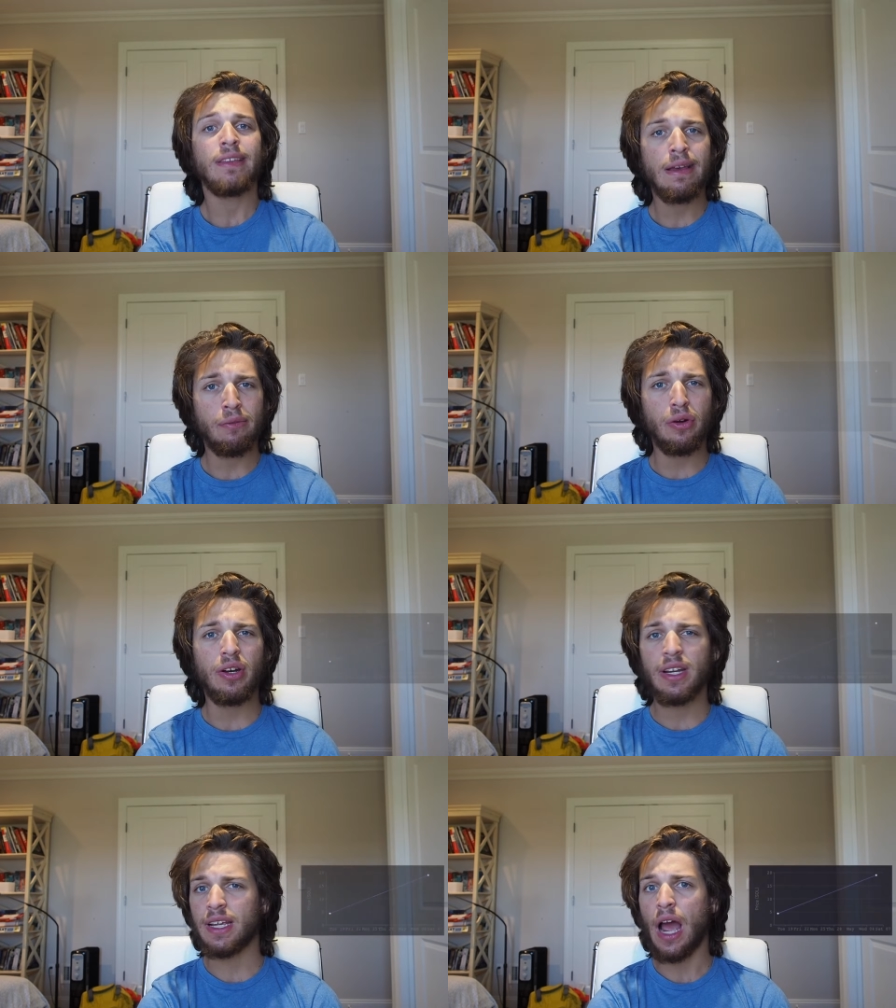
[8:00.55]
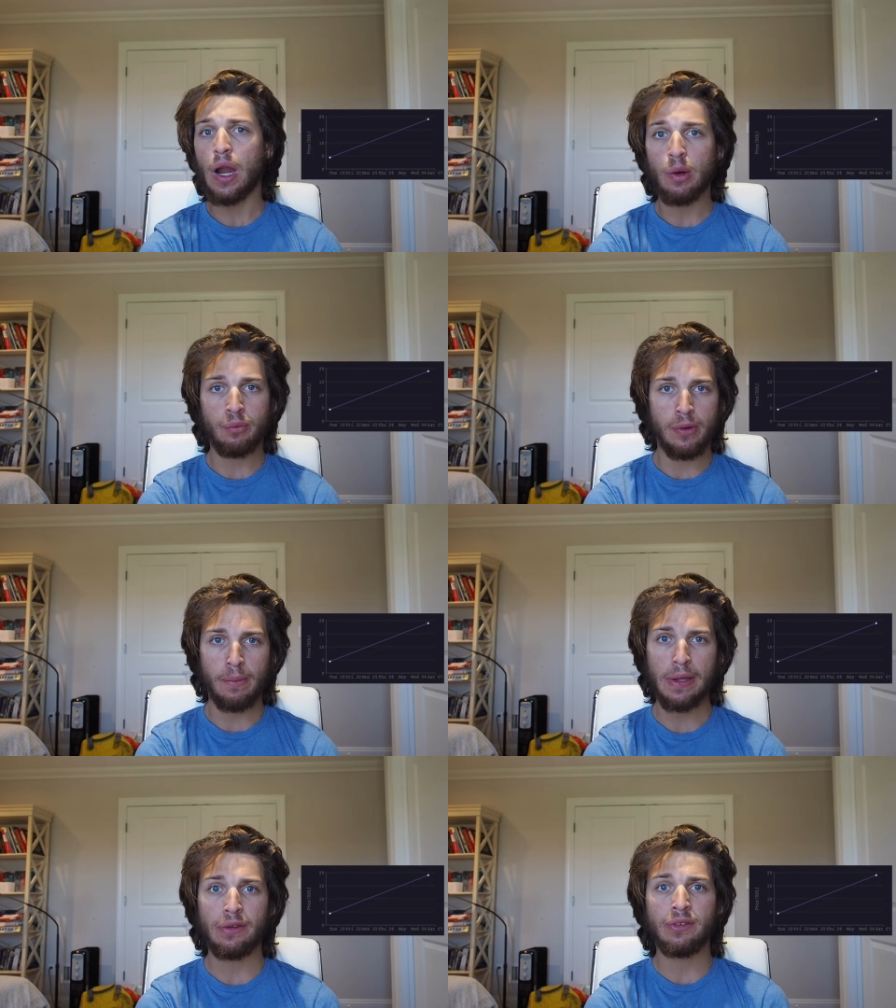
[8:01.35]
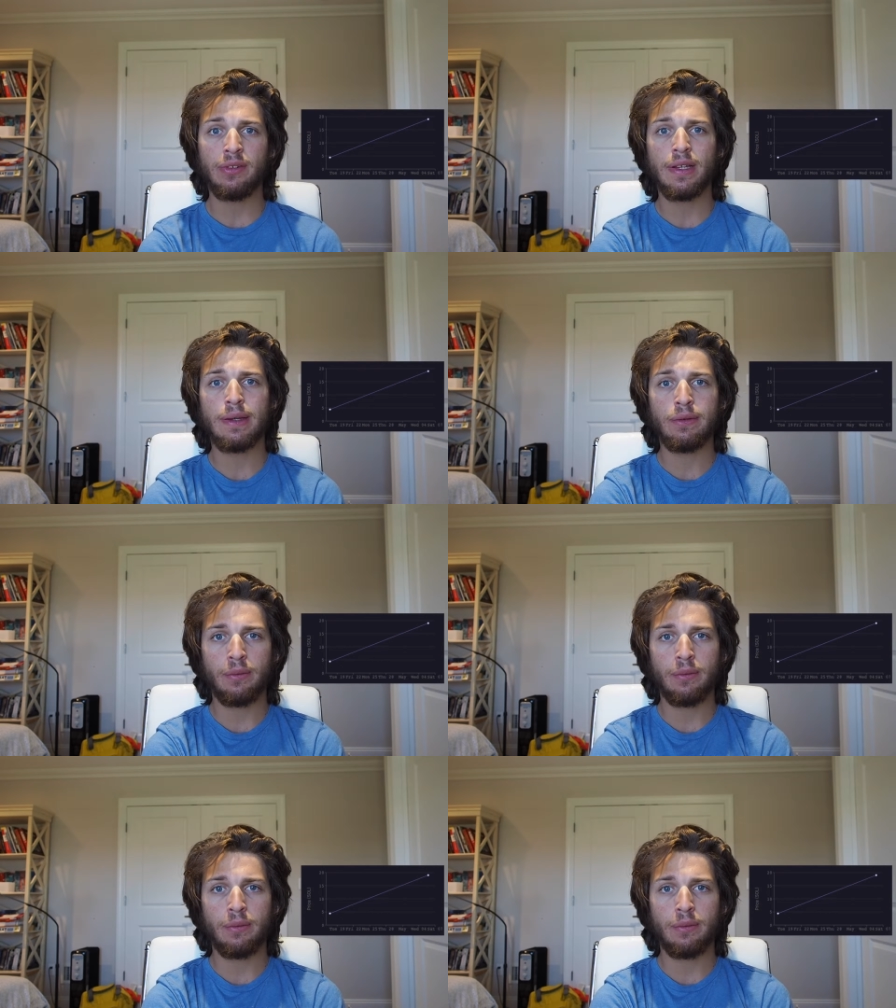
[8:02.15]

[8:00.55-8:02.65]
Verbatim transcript: they've already gone up tremendously.